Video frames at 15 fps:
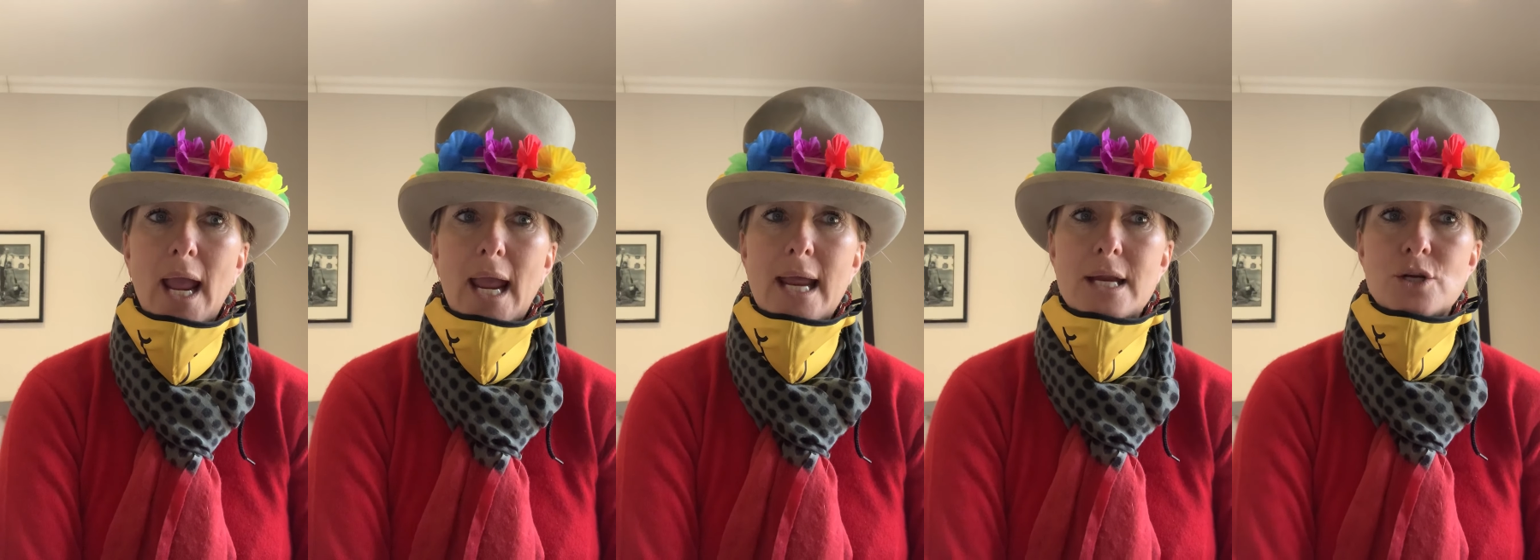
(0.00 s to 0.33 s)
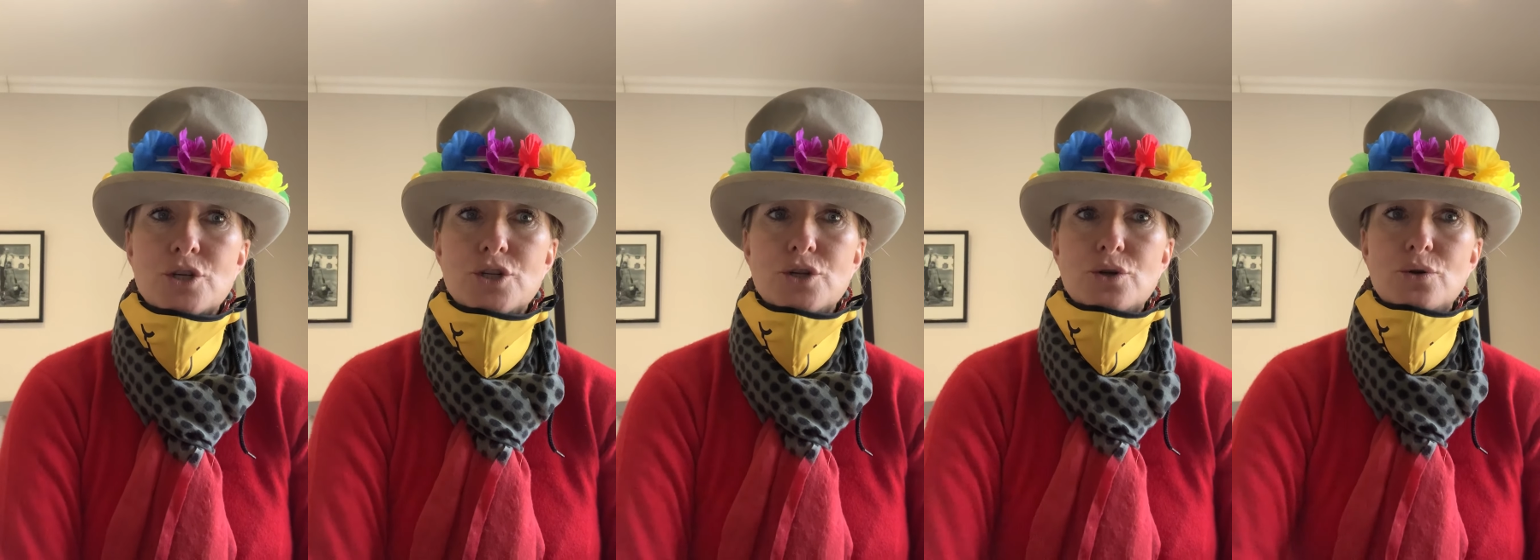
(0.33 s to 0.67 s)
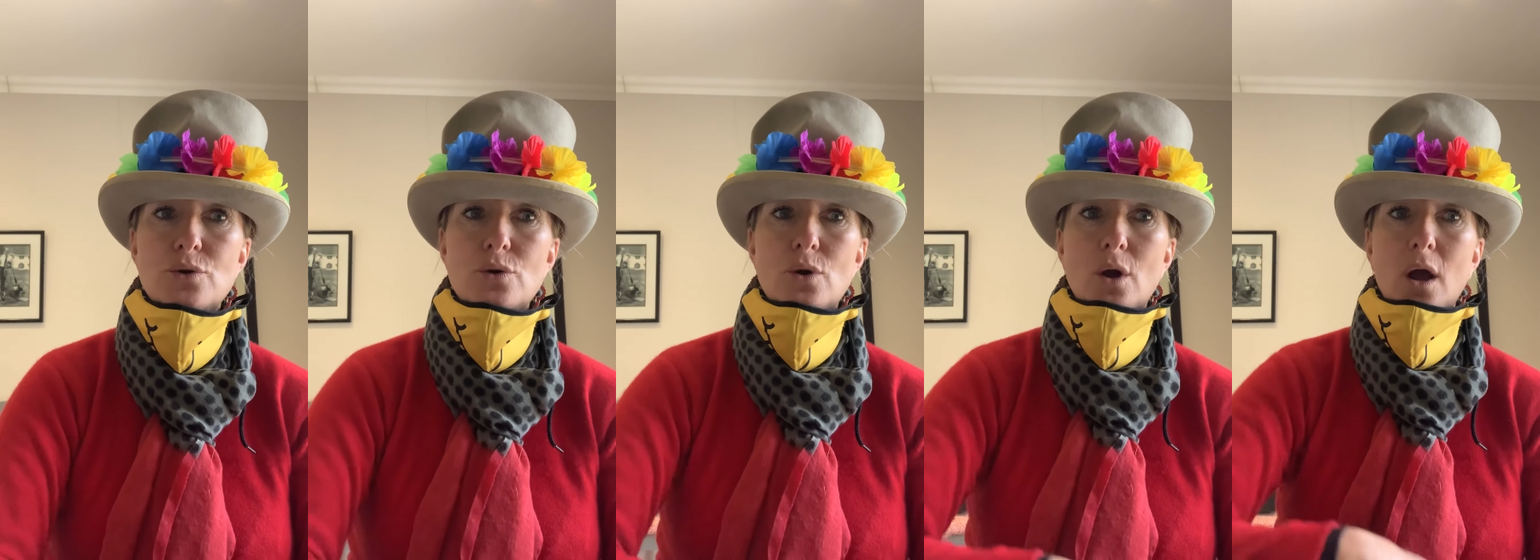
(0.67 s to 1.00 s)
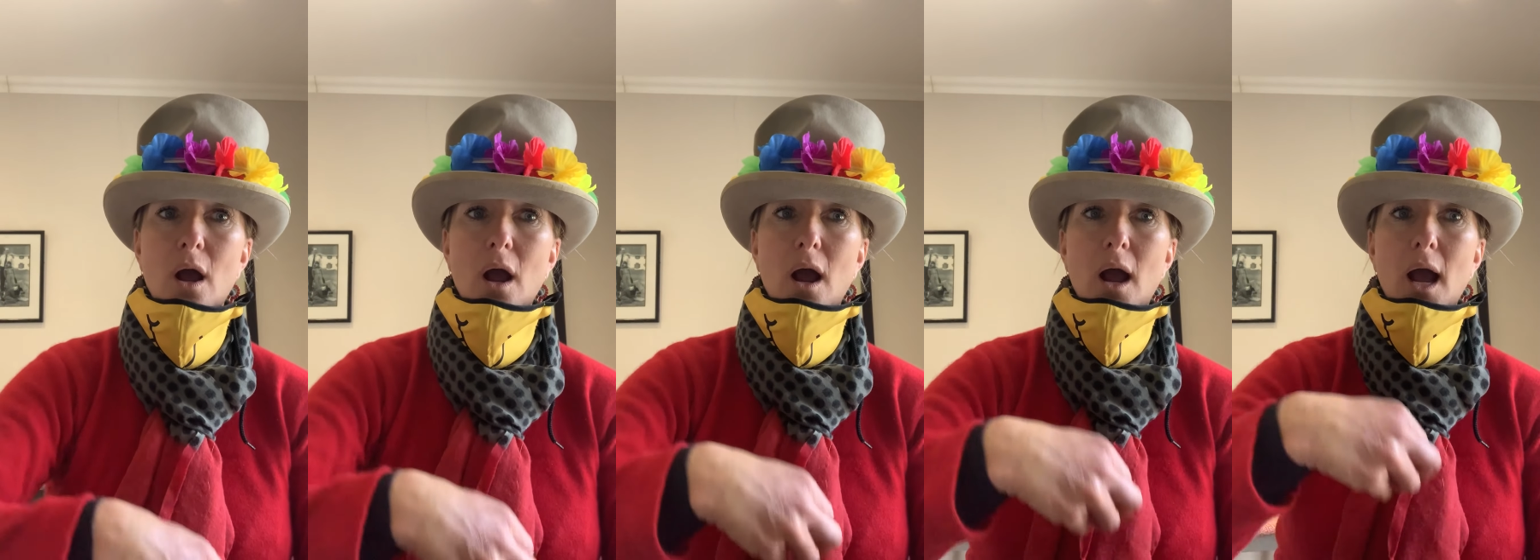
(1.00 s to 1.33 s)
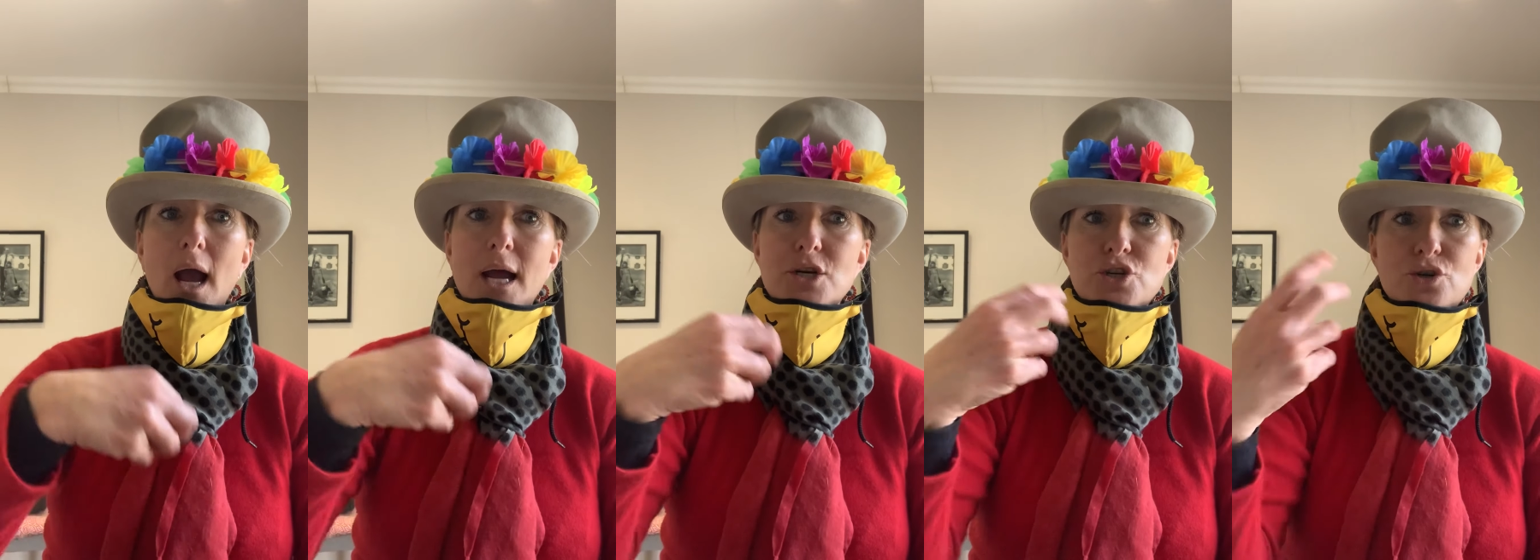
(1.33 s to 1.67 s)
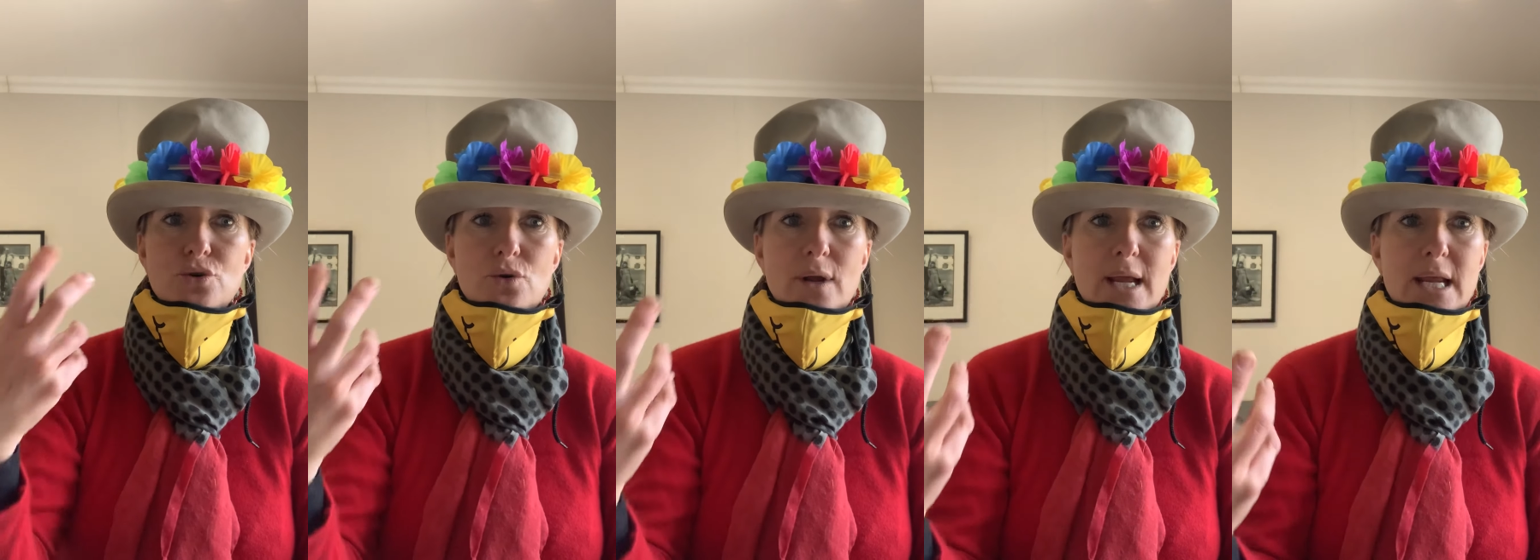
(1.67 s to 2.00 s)
into a
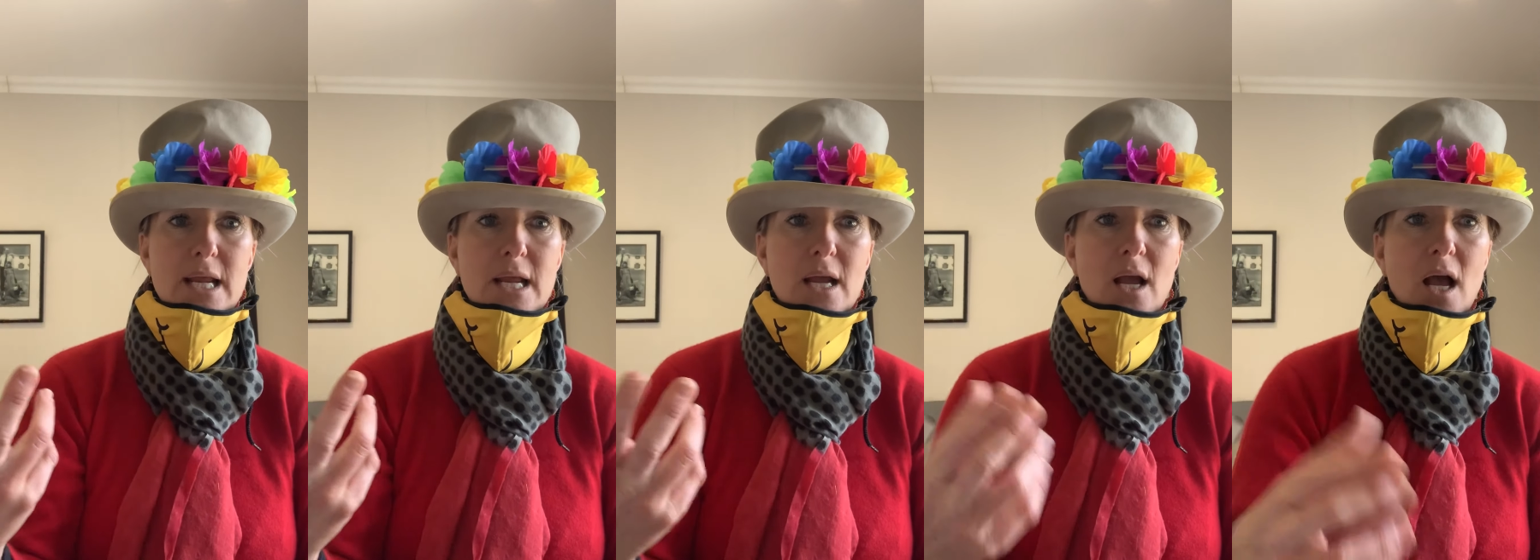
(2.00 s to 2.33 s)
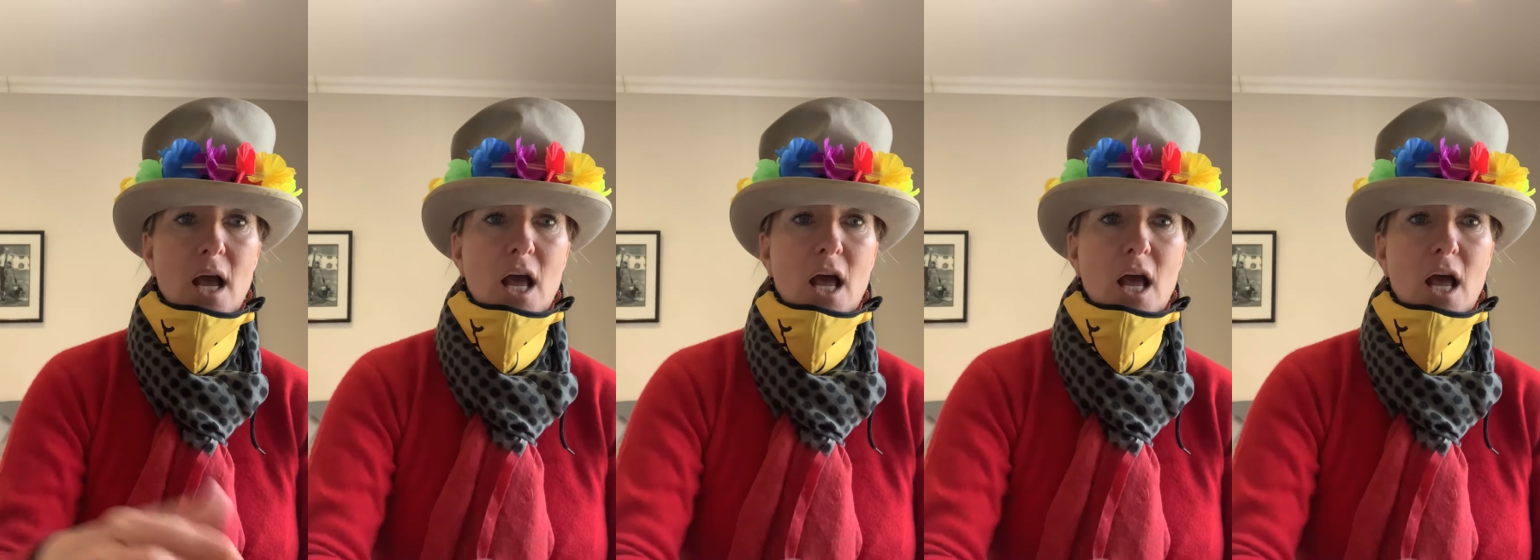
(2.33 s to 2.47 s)
tree.